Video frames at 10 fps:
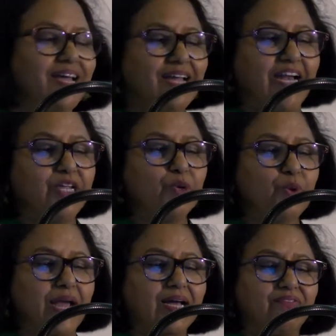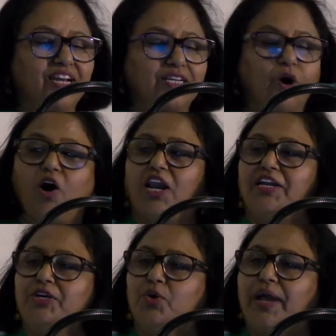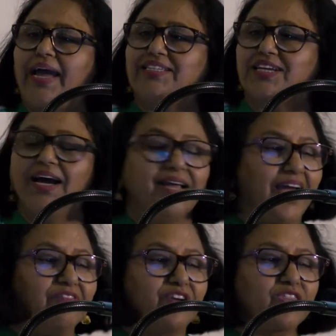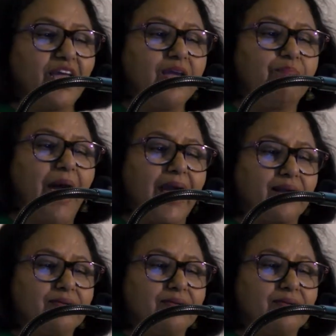and you recover it all and you get everything back.